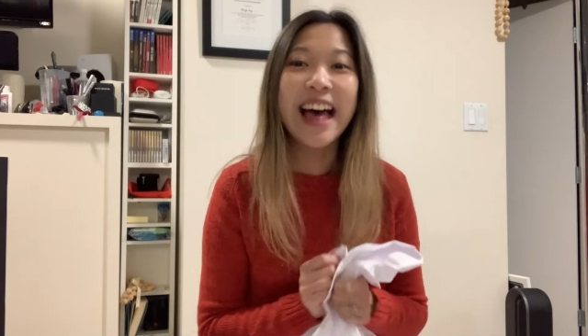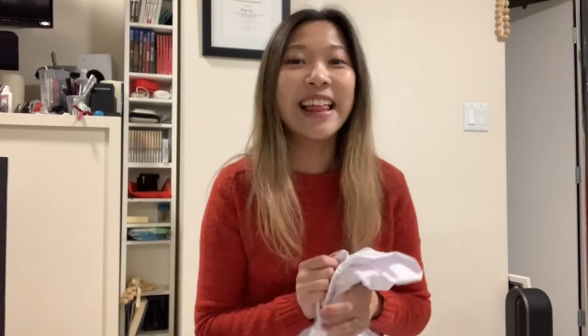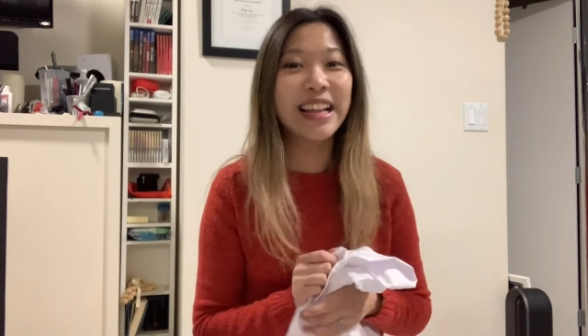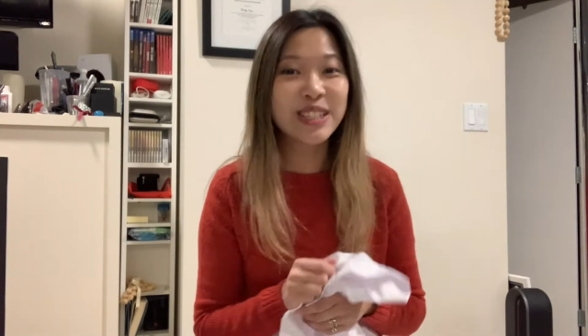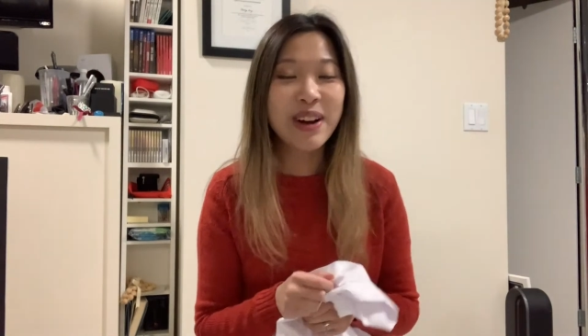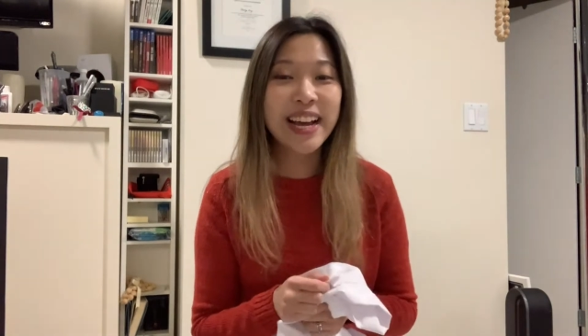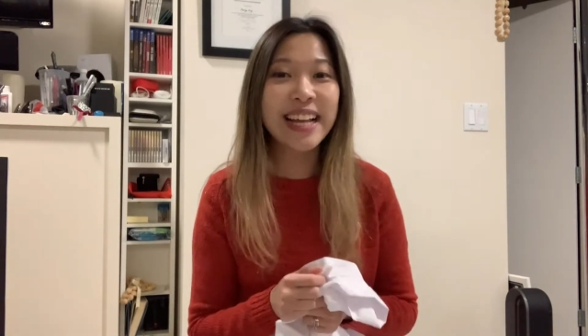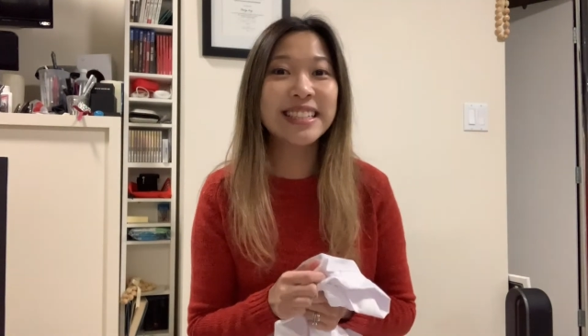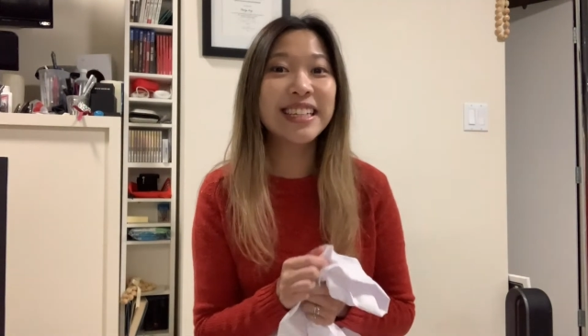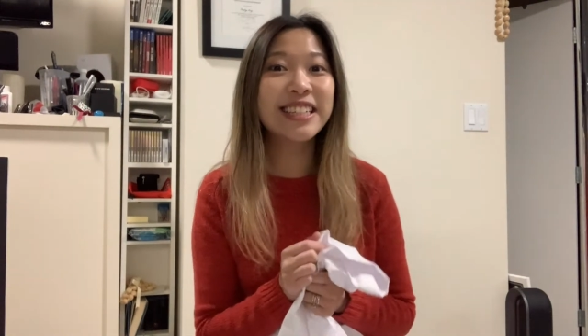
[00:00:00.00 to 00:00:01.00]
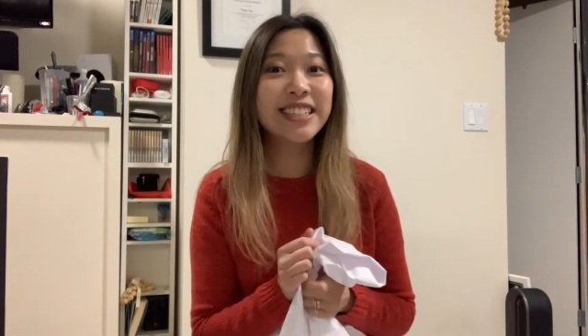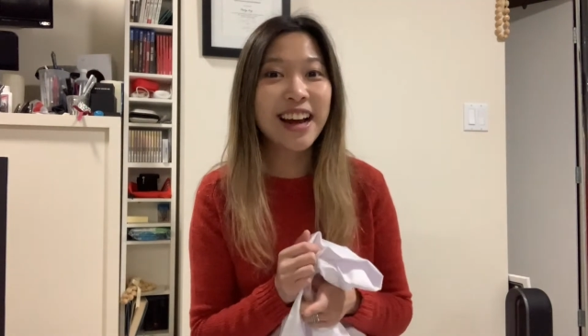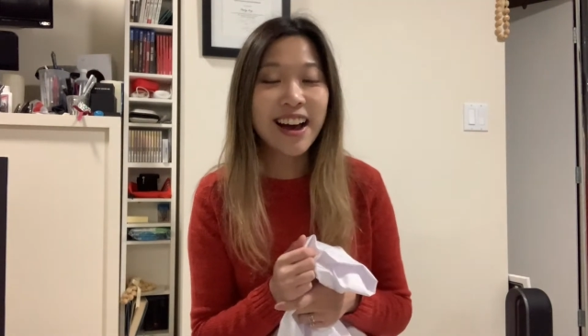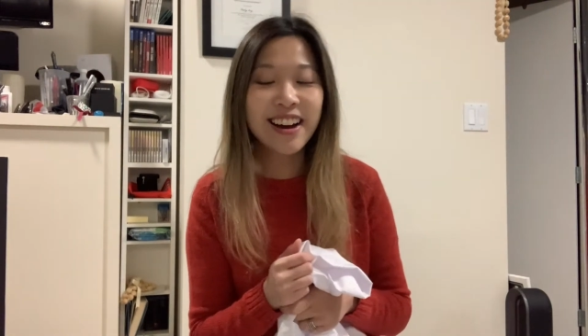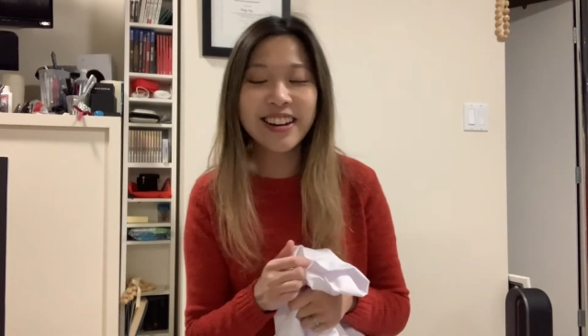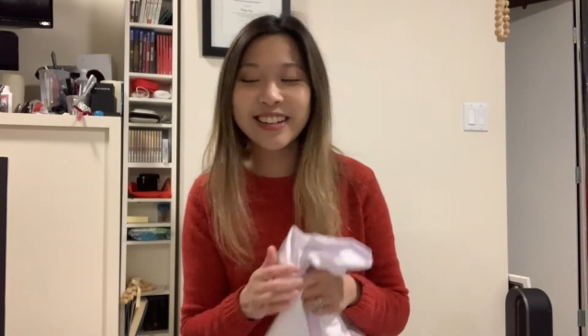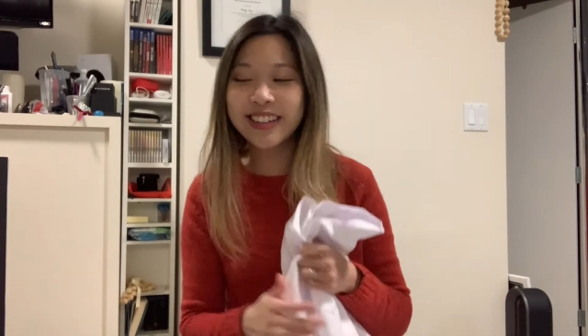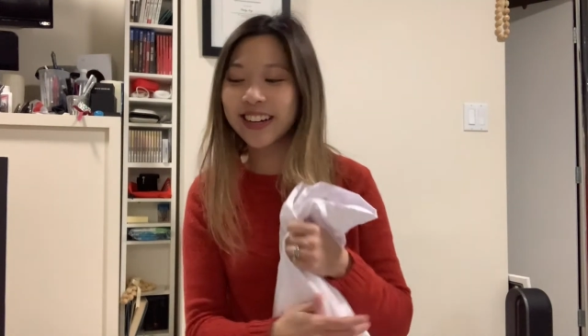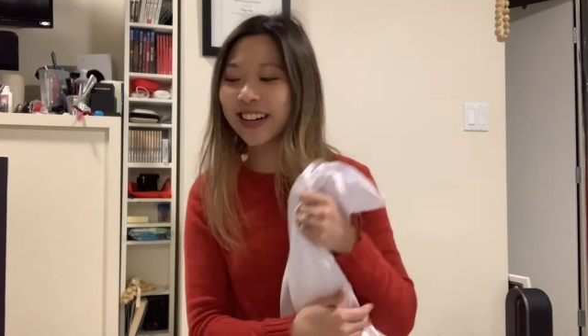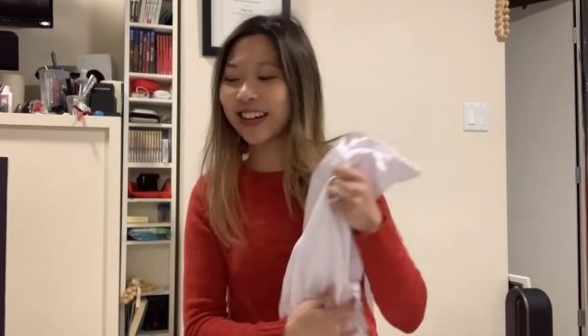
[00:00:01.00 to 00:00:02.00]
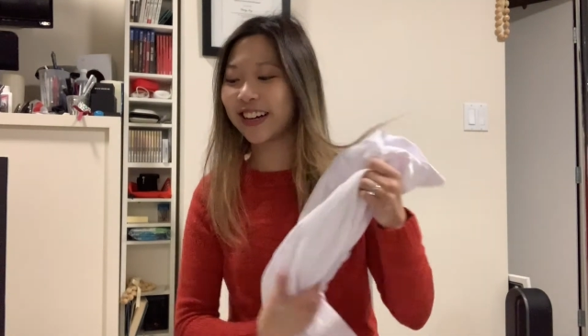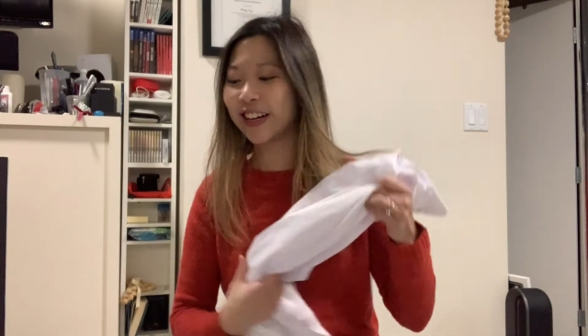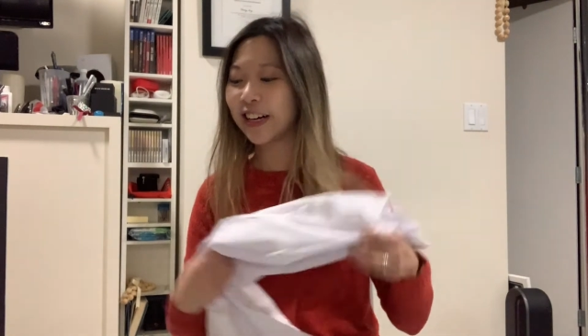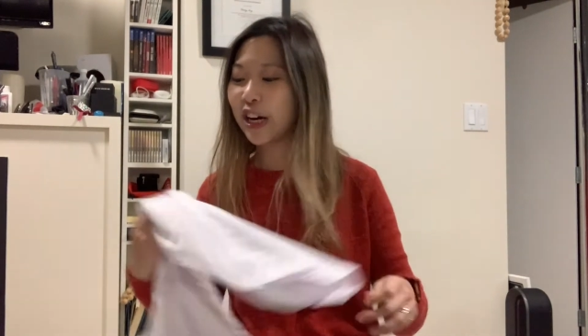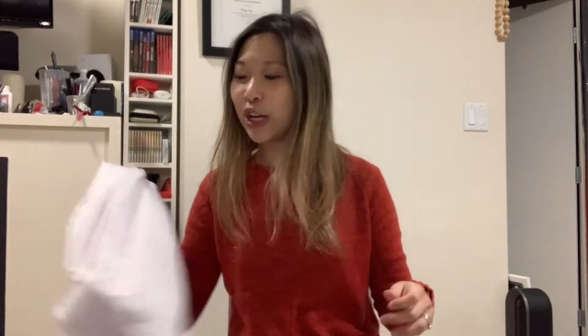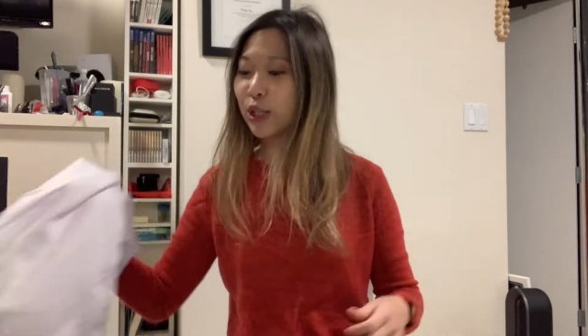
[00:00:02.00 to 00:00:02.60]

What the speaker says: That's right, it's the doctor.